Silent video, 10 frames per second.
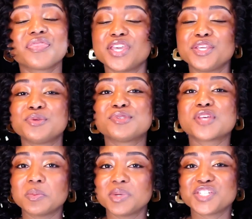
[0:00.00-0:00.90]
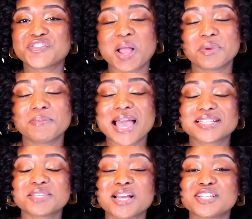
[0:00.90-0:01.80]
Thank you so much for coming
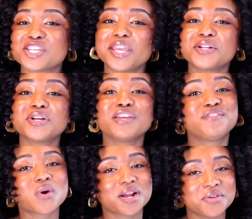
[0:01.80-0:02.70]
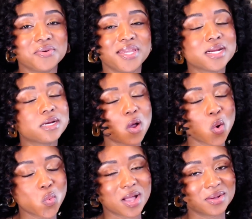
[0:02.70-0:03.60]
back to my channel. If you are new here,
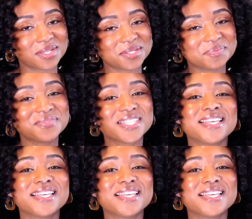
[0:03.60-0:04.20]
welcome.